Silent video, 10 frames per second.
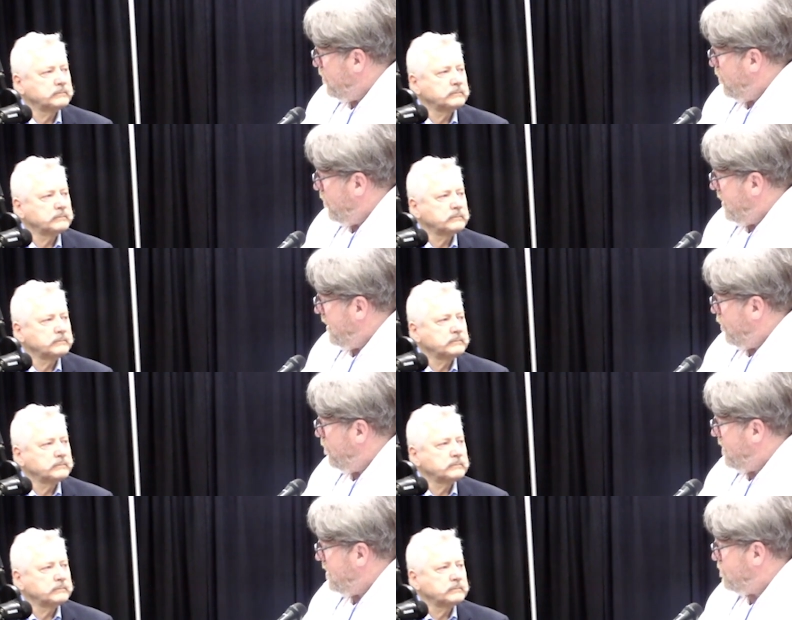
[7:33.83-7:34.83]
Speaker 1: are here?
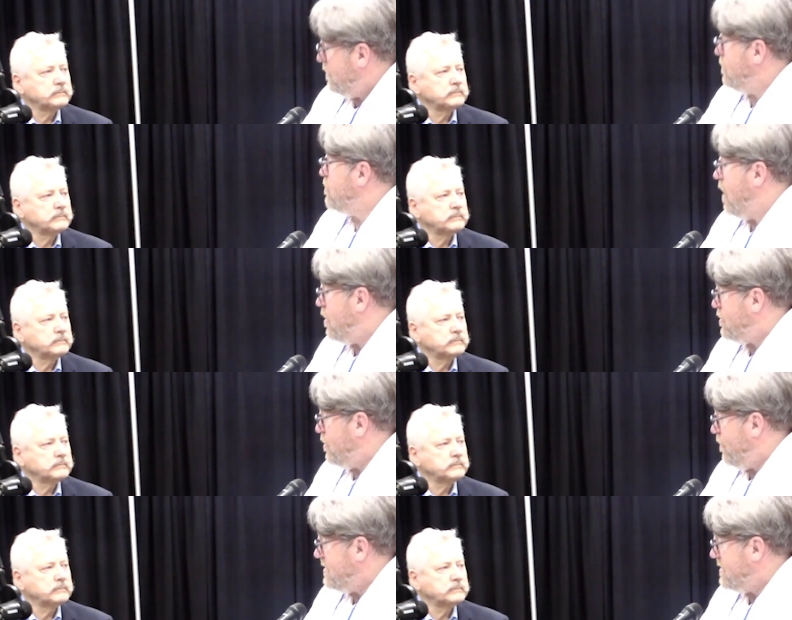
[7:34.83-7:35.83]
Because when you talk to your
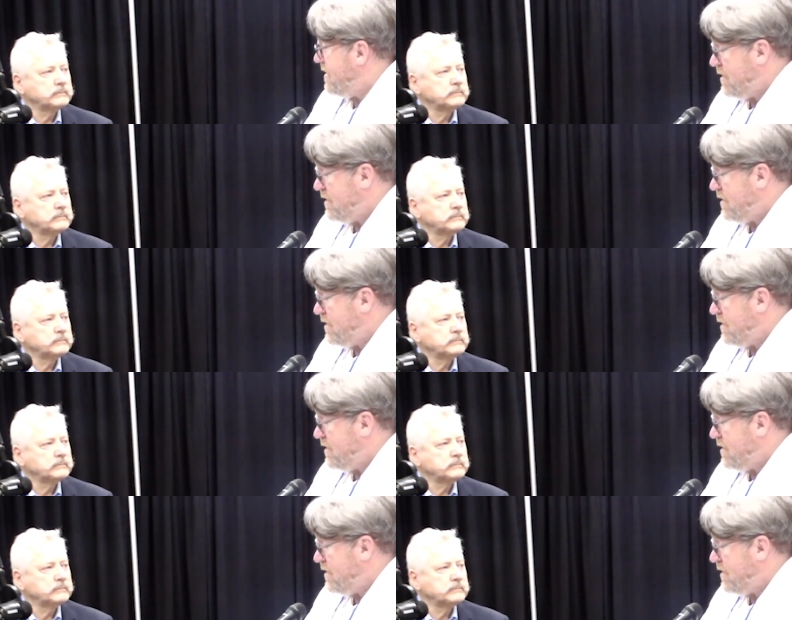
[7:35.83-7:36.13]
residents, I'm